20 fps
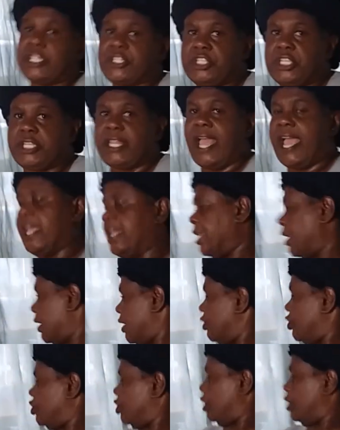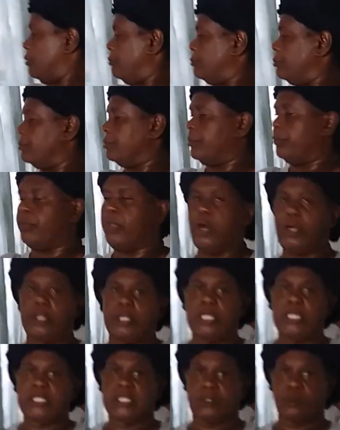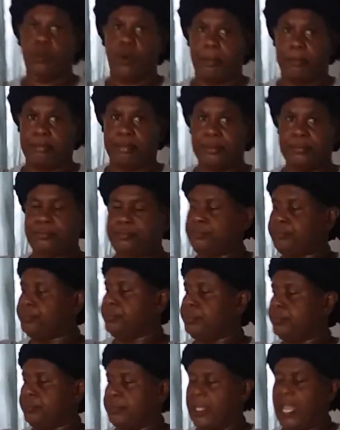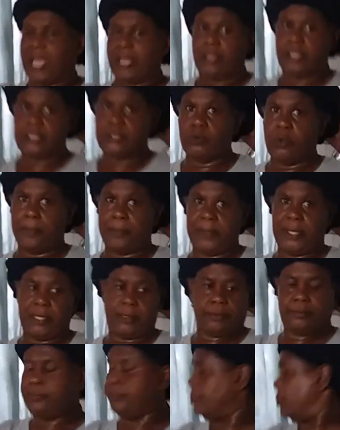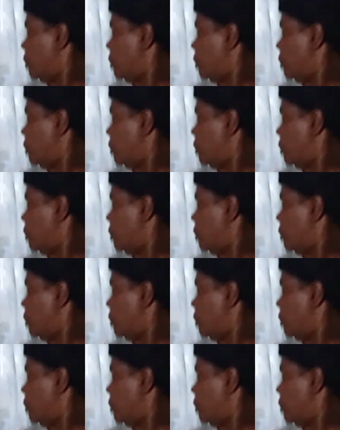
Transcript: said she tied the kitchen, done the soap. Now no soap, you know.